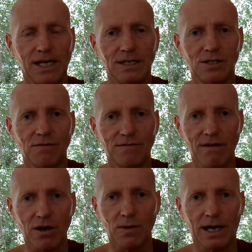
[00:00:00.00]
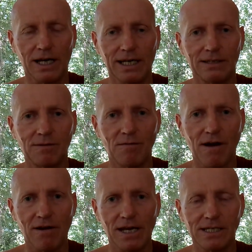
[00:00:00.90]
needs very quickly,
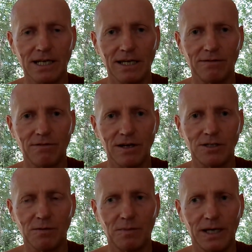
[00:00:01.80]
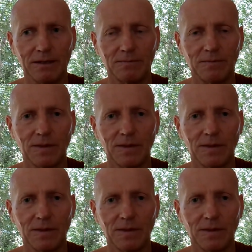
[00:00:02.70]
very easily, very simply.